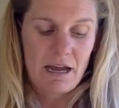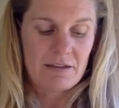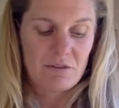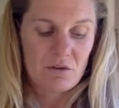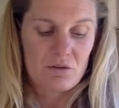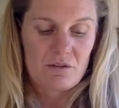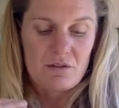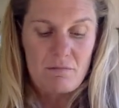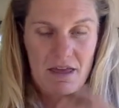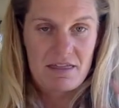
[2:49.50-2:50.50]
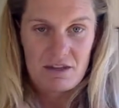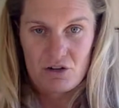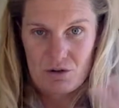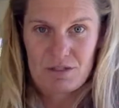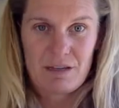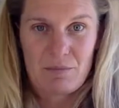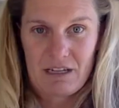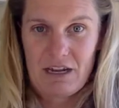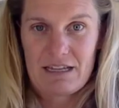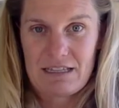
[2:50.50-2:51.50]
And so the method goes
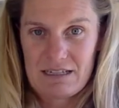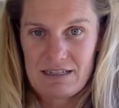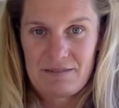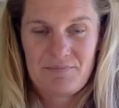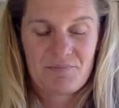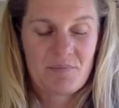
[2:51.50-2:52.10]
something like this.